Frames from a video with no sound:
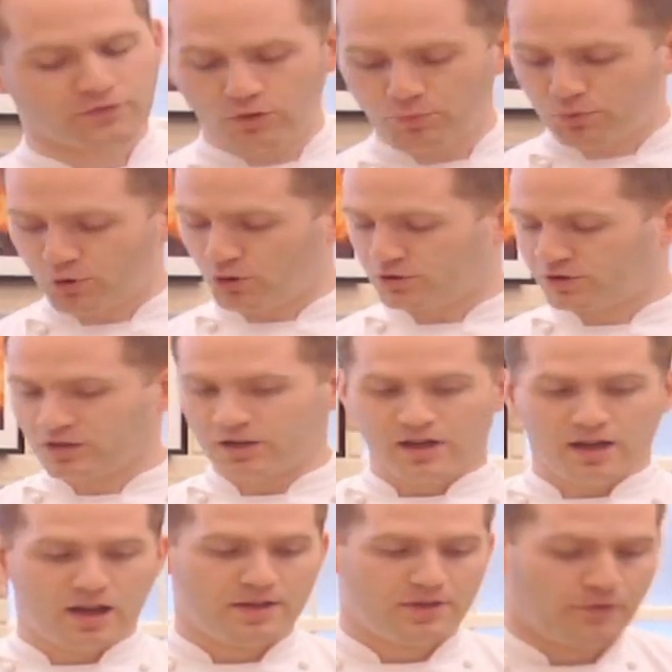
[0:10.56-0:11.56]
If you put
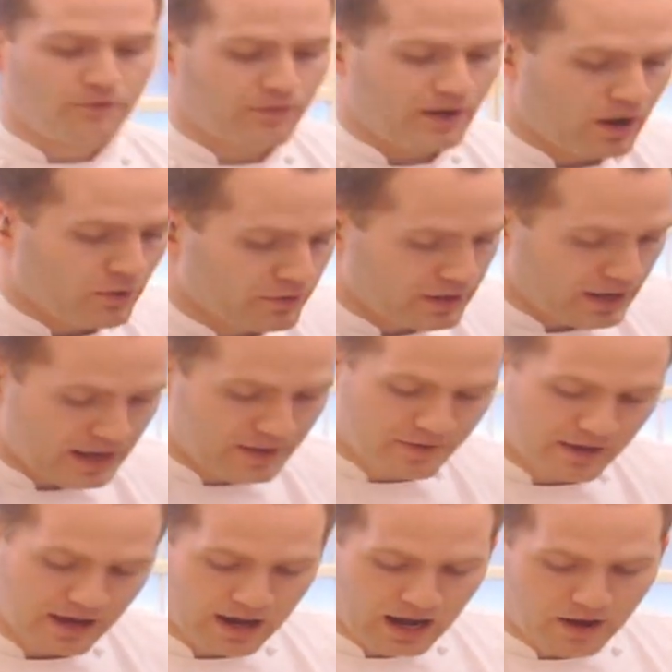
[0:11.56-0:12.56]
the flour
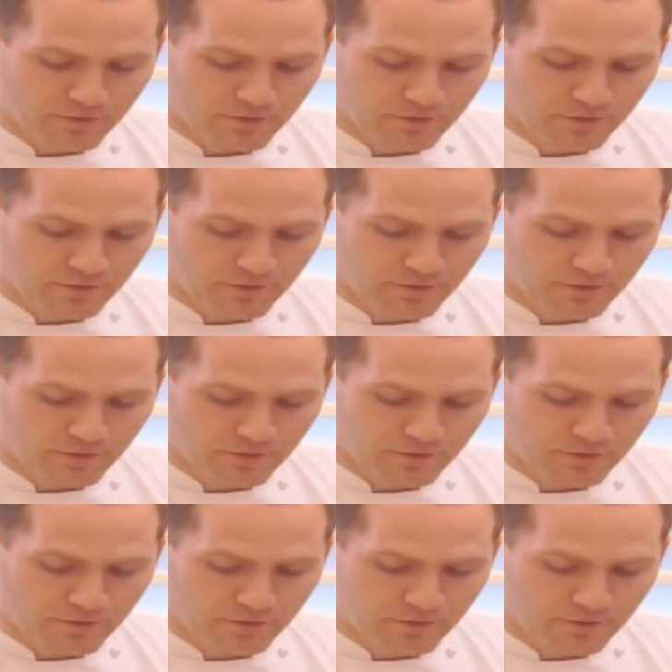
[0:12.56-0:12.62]
in there,